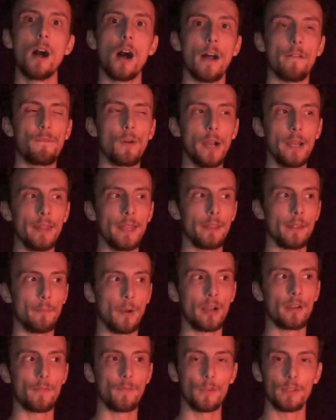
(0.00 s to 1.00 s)
I find that the
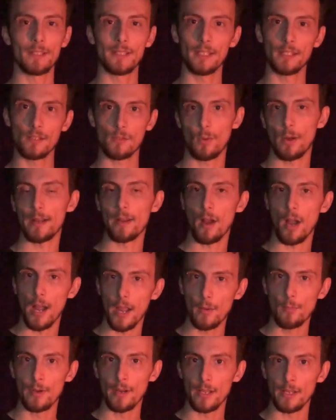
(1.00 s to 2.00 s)
microphone sits quite
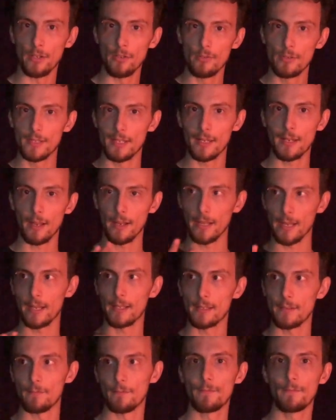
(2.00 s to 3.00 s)
high when I use it, kind of
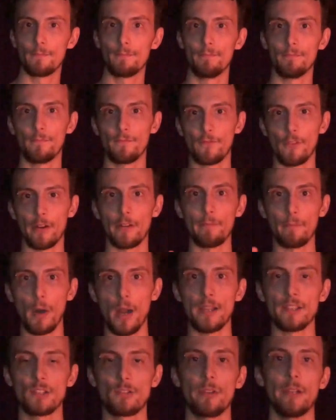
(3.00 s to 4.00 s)
gets in front of
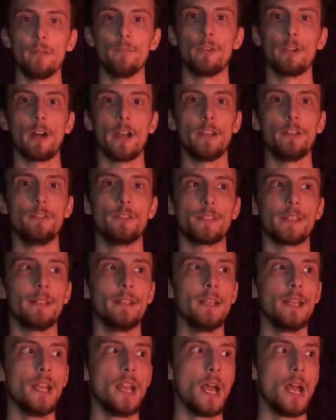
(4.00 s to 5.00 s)
my screen when I use it.